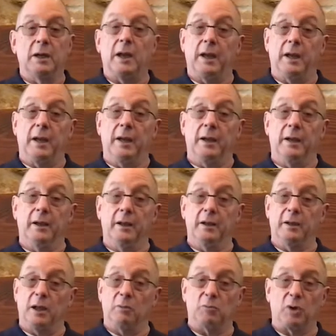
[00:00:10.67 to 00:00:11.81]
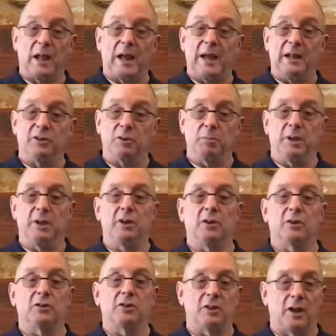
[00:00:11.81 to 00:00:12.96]
and I'm glad to be
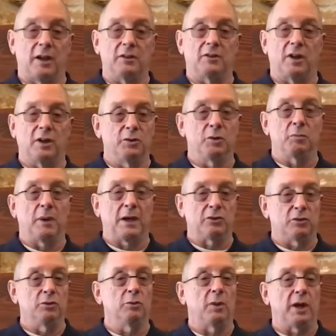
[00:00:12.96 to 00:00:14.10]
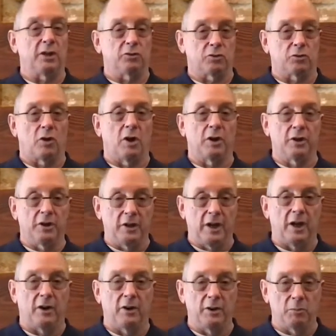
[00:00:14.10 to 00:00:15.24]
here today telling you about two
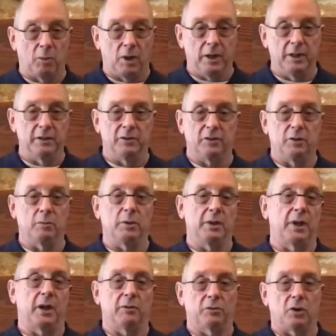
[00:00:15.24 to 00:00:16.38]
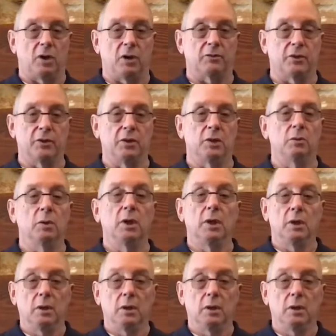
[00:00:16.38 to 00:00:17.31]
extraordinary wines that we have to offer you.